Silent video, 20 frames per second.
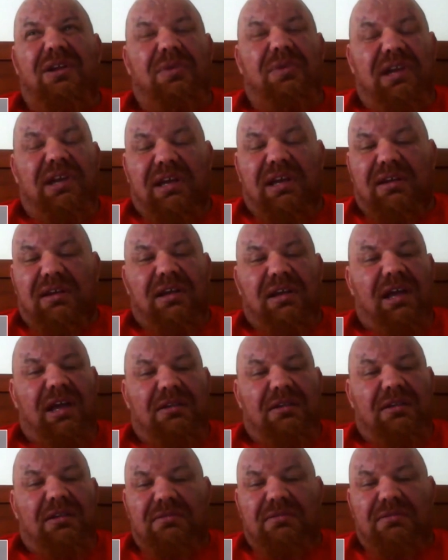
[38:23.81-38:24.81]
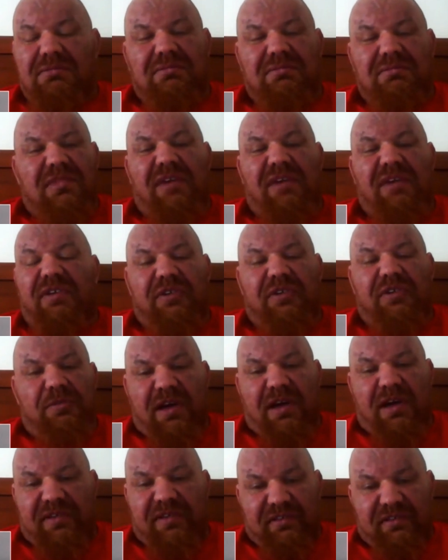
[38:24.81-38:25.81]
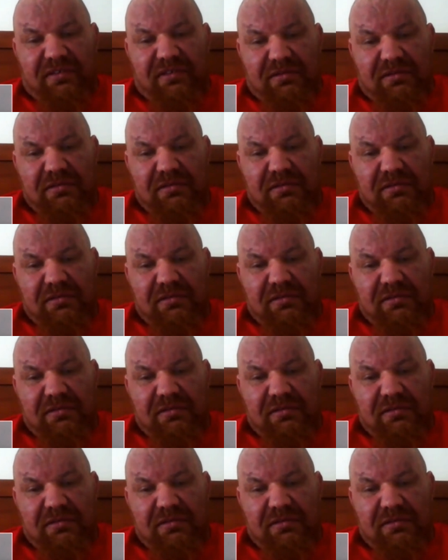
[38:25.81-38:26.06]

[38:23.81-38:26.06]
on the weekend and having a few bevies.